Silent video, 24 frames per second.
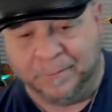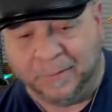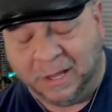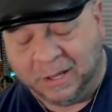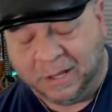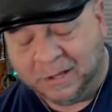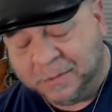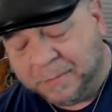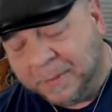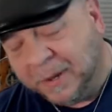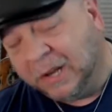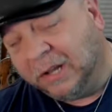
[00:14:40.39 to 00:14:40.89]

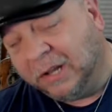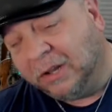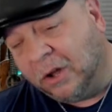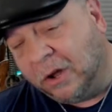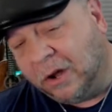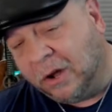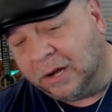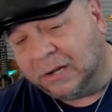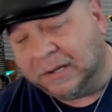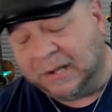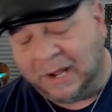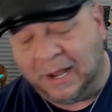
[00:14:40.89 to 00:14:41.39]
It's been a
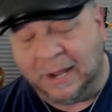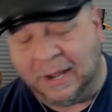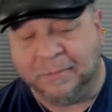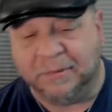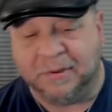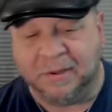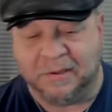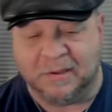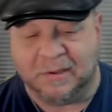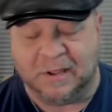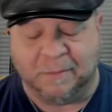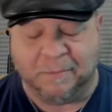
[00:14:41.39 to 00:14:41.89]
long time
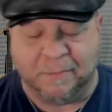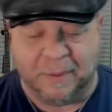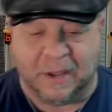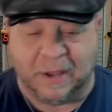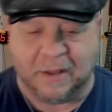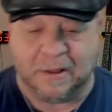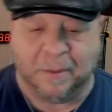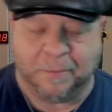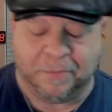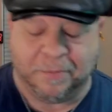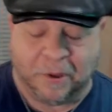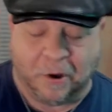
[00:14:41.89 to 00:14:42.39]
since I
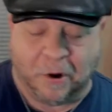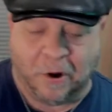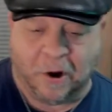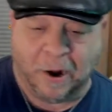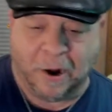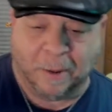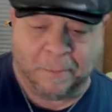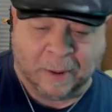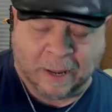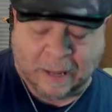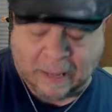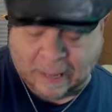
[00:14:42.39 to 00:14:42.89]
picked up the
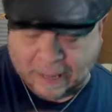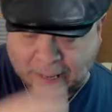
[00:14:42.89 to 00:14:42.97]
harp.